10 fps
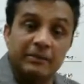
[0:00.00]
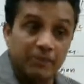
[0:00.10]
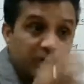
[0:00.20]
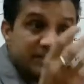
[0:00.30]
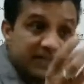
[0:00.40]

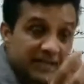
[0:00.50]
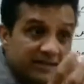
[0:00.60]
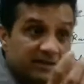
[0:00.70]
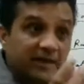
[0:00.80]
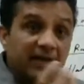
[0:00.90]
because
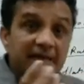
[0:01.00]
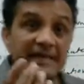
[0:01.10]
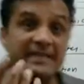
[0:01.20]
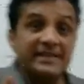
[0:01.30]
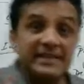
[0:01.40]
it can
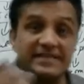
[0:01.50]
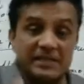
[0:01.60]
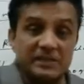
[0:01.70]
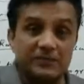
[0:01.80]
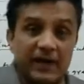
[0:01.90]
easily
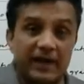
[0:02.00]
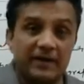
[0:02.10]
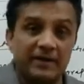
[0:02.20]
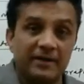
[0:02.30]
satisfy,